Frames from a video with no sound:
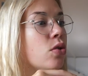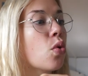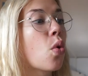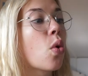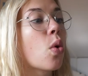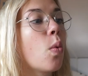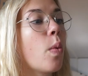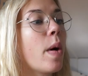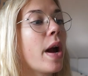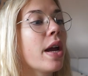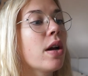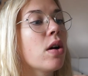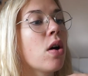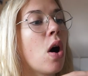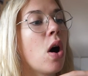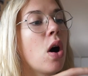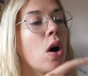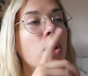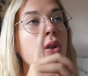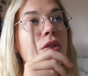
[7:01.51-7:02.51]
Doorway
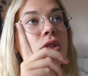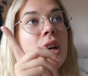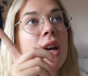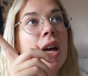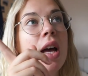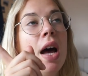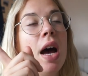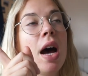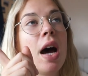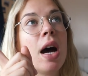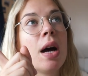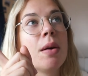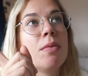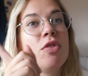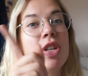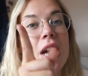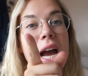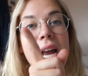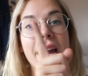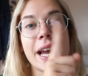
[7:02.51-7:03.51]
called
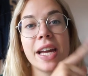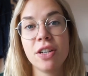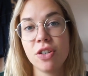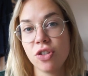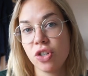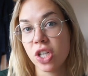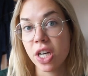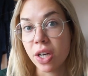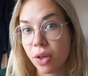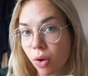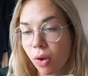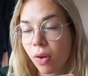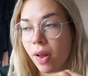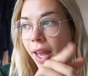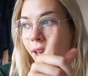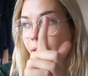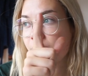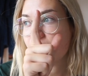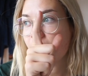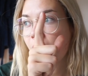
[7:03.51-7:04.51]
Jack and Jill,
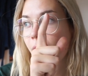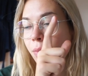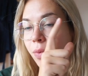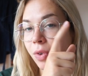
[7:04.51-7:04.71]
and I